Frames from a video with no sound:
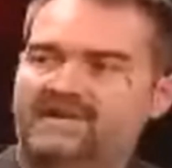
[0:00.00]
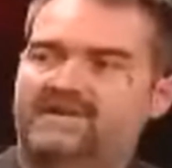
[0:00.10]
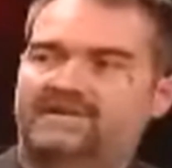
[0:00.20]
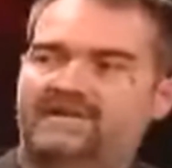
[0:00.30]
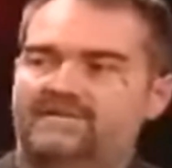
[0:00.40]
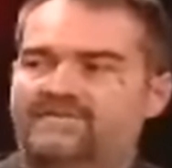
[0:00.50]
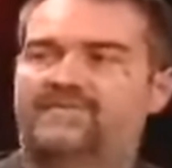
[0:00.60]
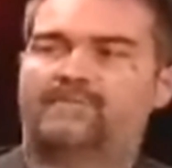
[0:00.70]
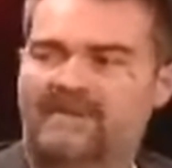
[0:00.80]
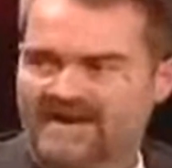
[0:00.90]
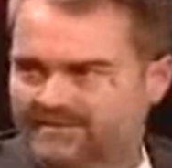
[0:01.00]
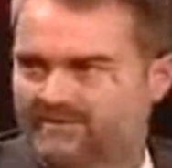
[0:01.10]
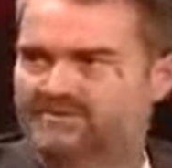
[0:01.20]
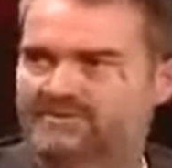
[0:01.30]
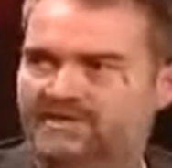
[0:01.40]
need to give the
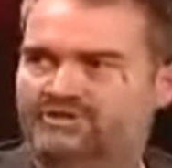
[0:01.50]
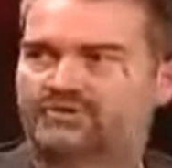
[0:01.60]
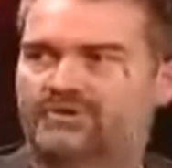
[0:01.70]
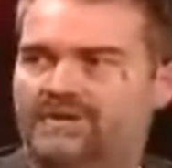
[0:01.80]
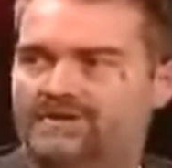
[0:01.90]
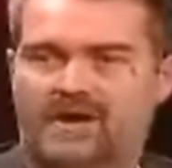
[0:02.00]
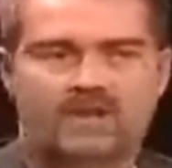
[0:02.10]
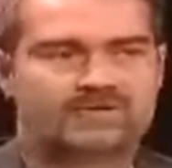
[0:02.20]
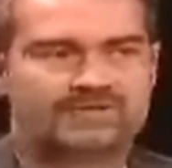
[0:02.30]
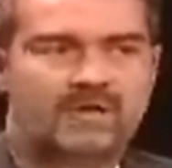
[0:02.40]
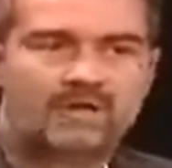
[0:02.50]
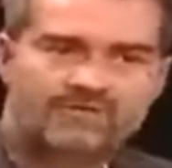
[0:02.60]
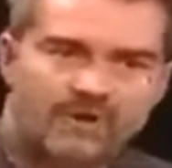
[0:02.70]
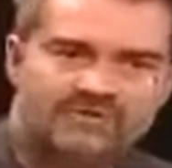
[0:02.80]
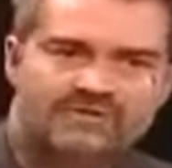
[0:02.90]
bankers $1 trillion.
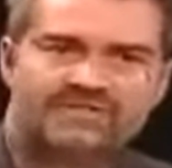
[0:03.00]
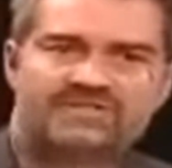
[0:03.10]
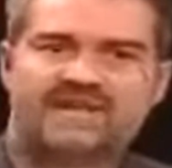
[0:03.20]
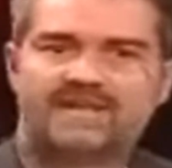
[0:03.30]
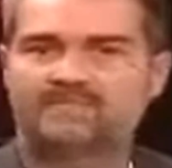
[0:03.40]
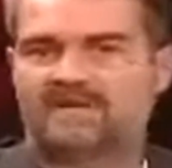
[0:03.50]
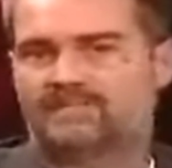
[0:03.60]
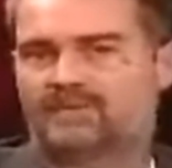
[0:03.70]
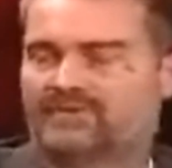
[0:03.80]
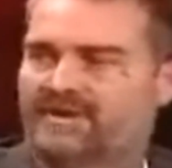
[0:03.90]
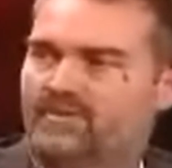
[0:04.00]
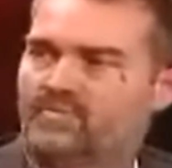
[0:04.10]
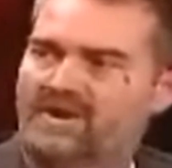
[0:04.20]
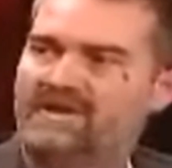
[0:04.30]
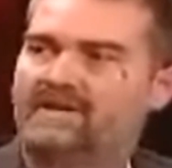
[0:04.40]
Those are the same people that are
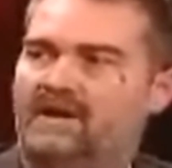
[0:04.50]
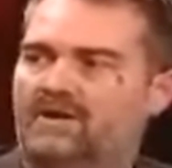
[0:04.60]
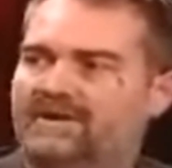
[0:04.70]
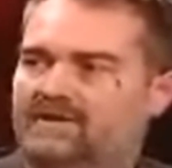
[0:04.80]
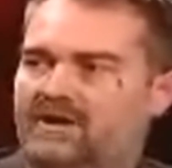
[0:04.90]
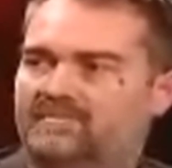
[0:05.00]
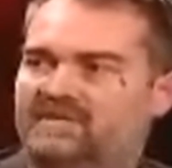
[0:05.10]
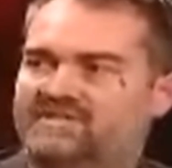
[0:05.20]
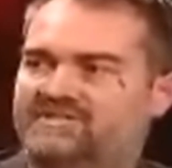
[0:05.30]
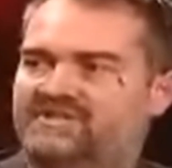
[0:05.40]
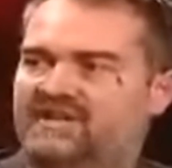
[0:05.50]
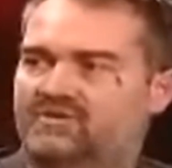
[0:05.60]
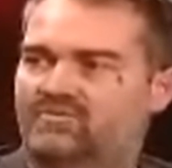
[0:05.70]
running our economies into the